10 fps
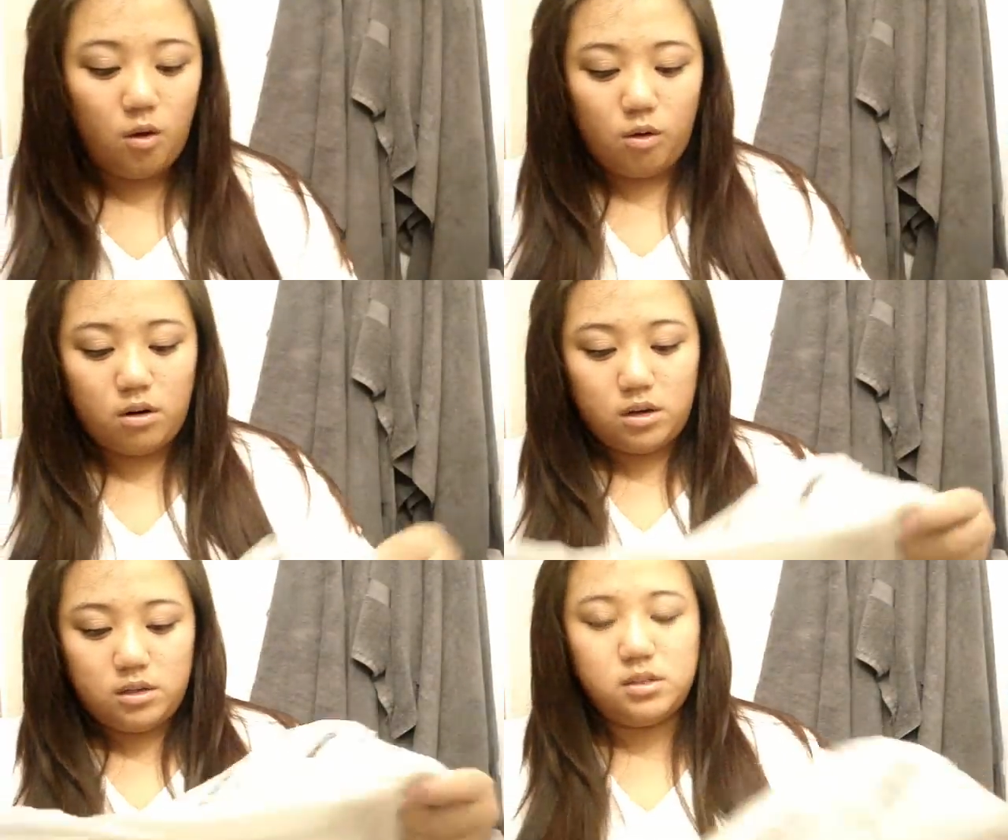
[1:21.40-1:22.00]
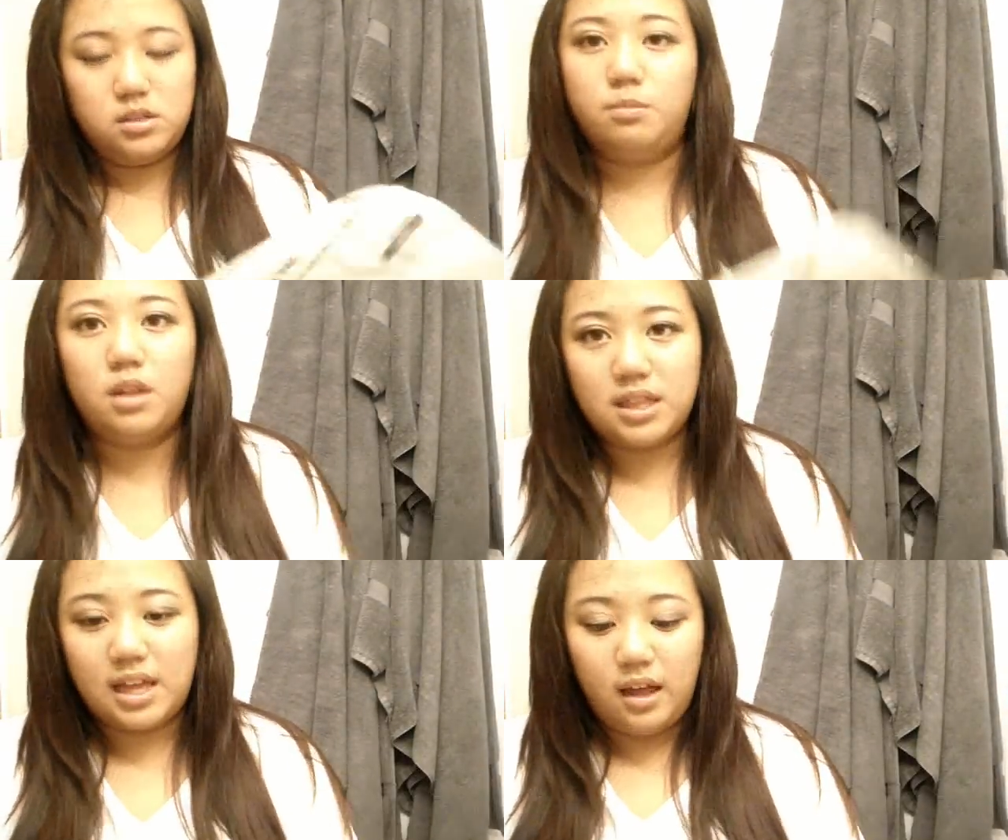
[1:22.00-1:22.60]
or
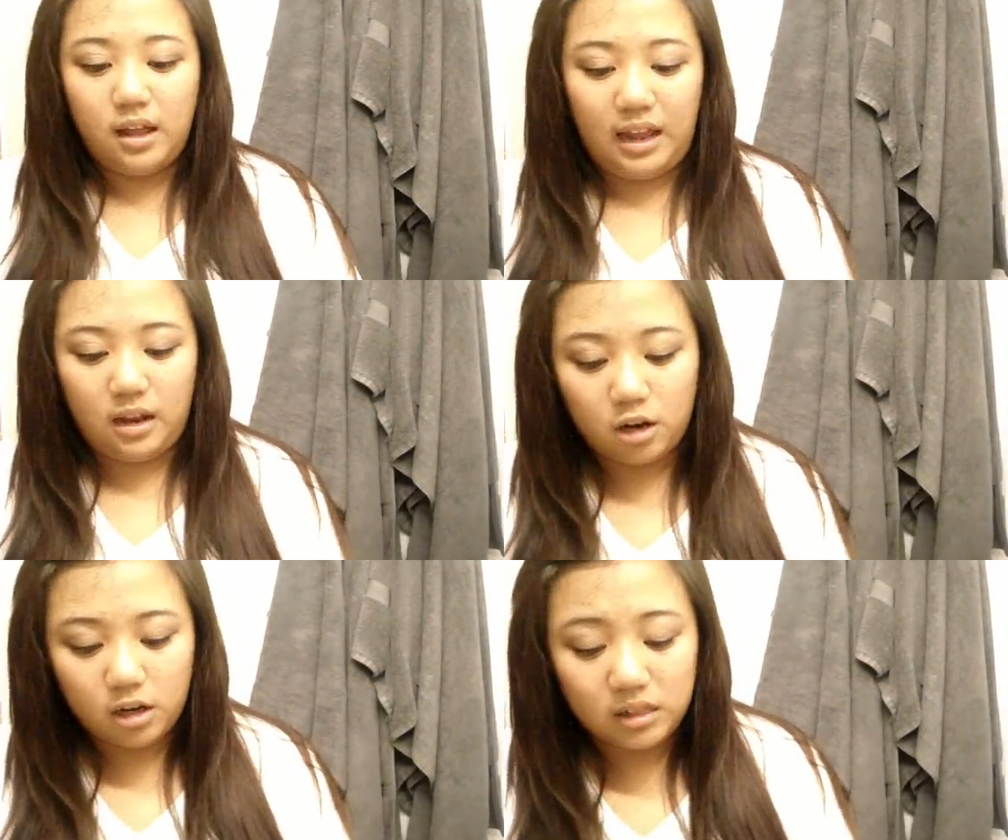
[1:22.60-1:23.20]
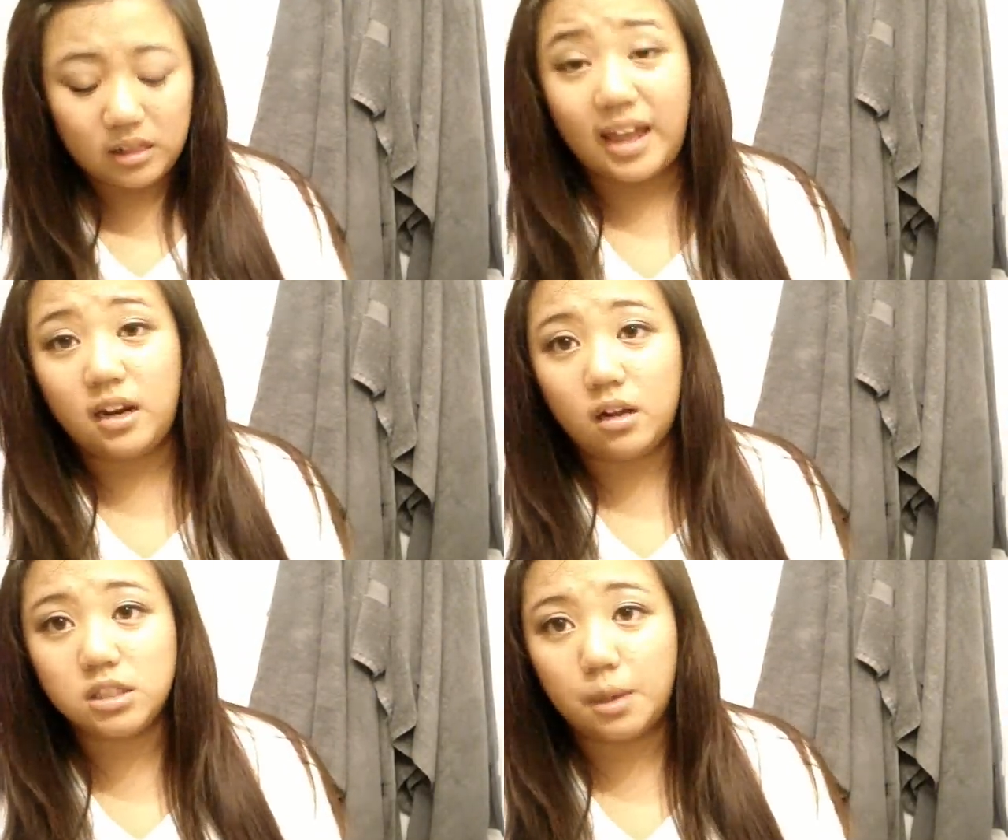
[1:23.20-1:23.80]
something like that, and you're gonna
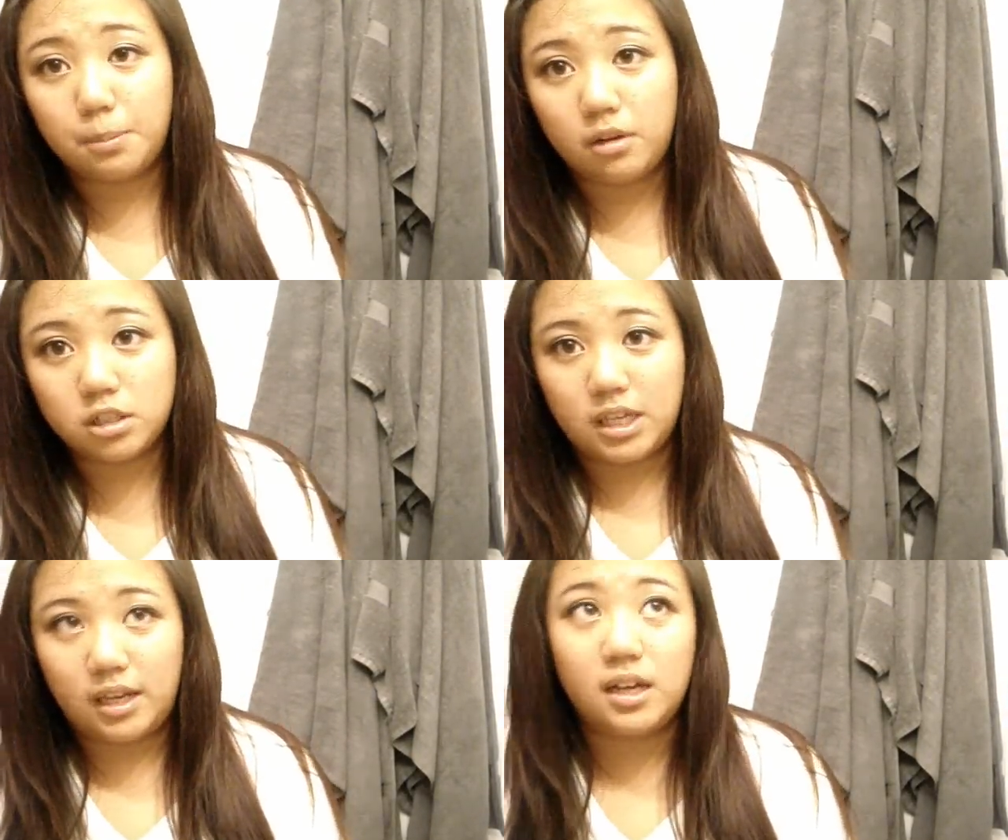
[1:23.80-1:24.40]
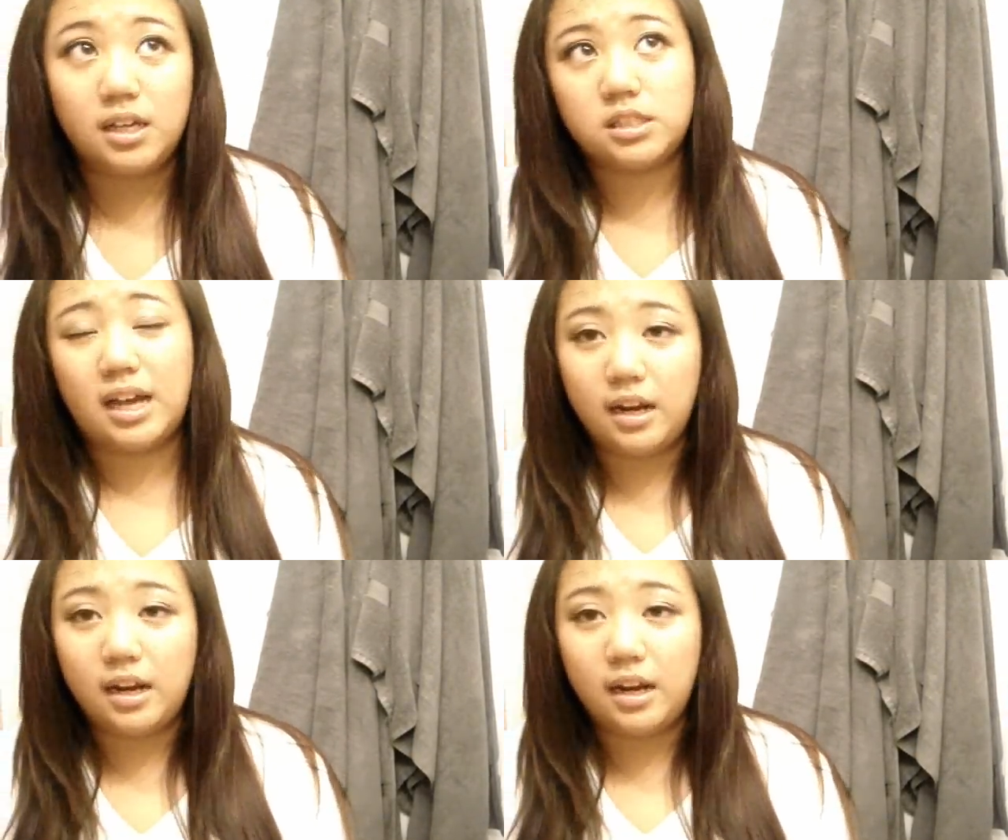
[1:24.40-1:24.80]
line it on top of your sink because